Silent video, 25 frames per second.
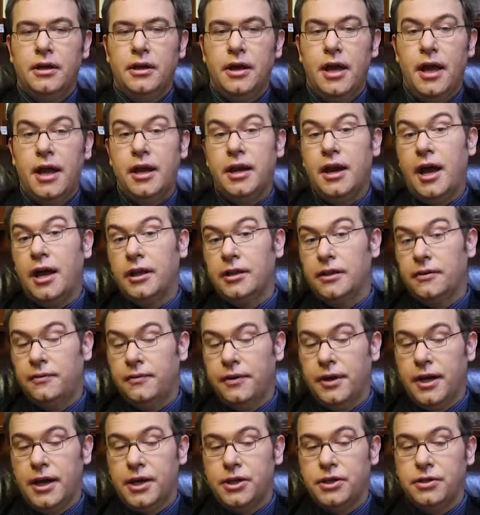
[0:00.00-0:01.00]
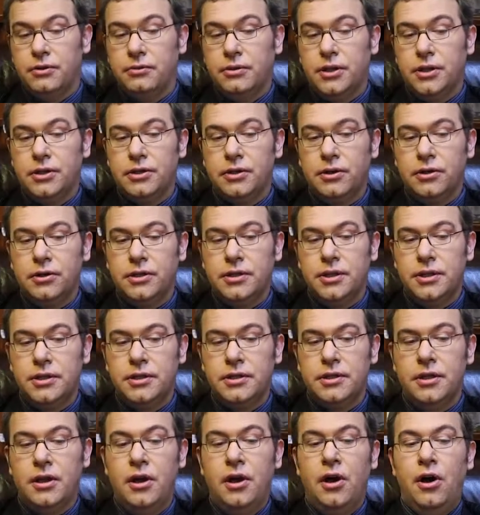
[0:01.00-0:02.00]
and other financial
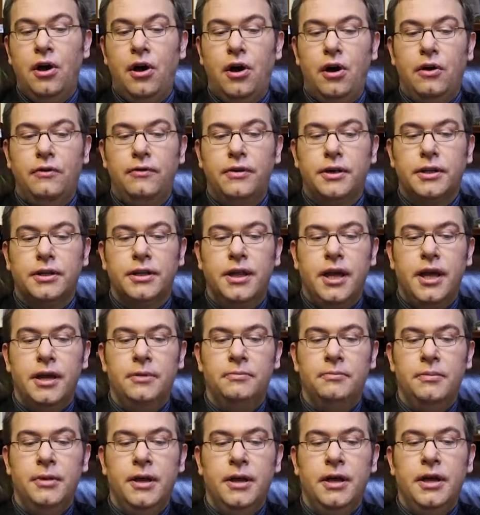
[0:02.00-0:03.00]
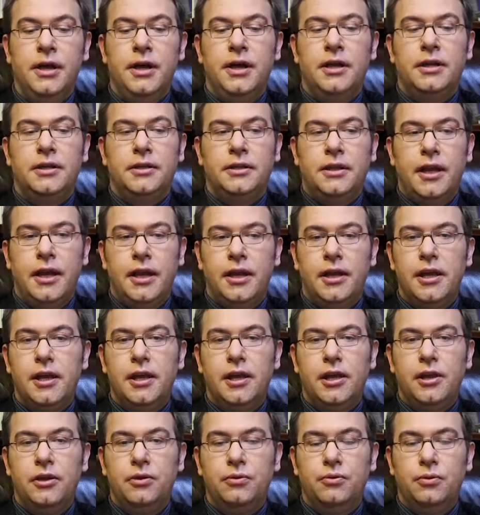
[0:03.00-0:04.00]
resources over time,
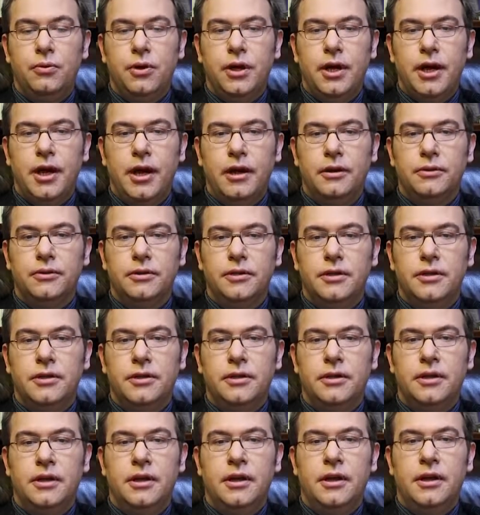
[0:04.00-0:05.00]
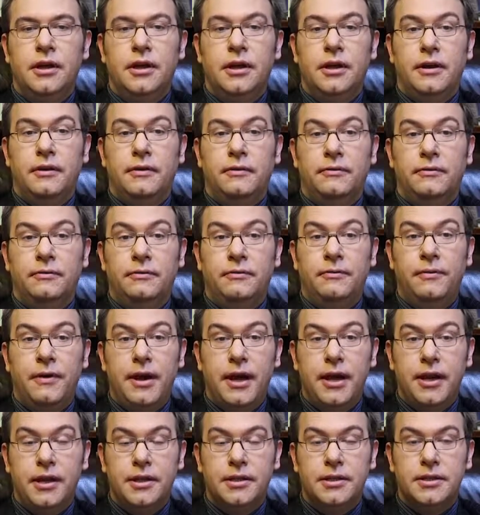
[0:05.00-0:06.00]
taking into account
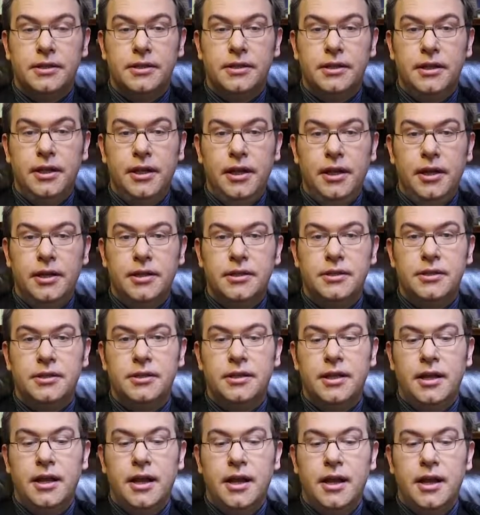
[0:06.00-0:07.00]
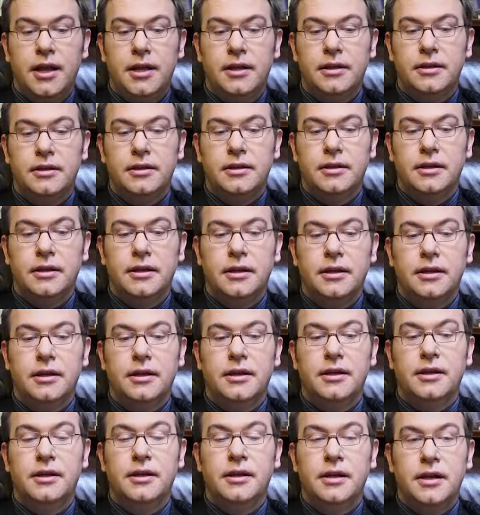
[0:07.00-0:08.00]
various needs and
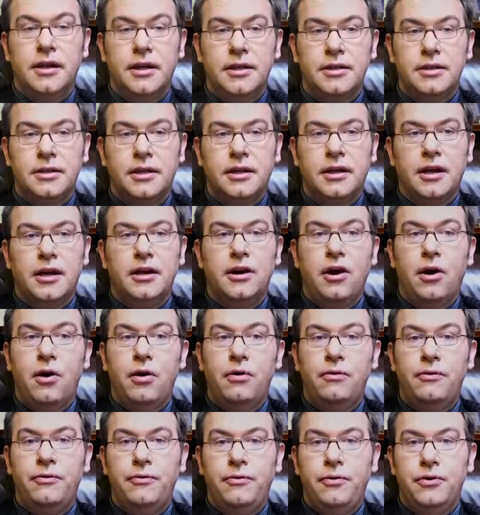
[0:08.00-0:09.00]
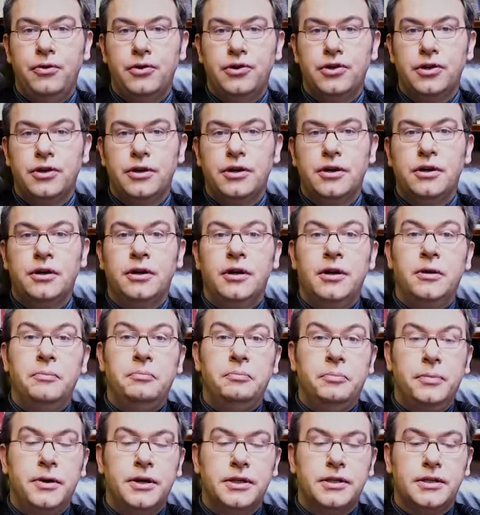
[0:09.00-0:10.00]
risk and all future
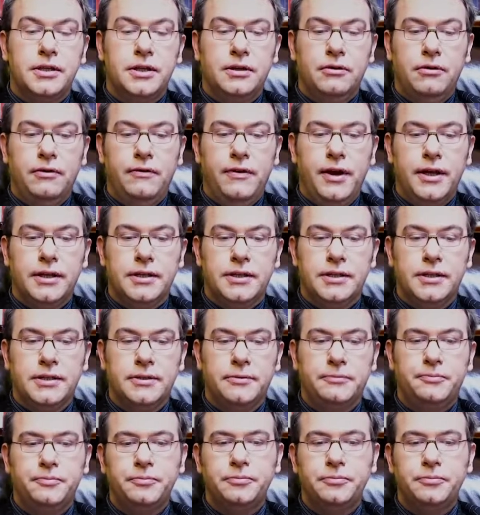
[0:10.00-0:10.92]
personal events.